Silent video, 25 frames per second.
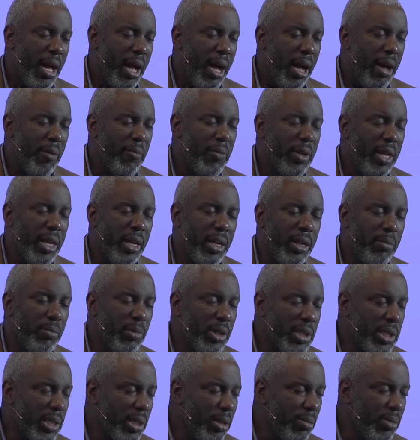um, in a
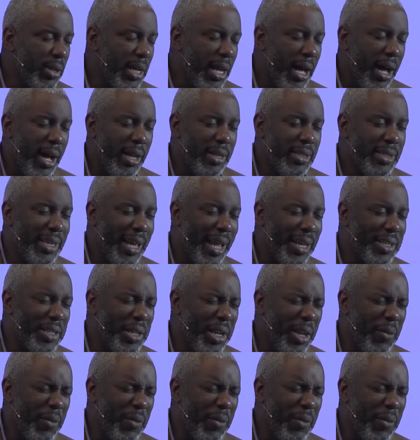Muslim context.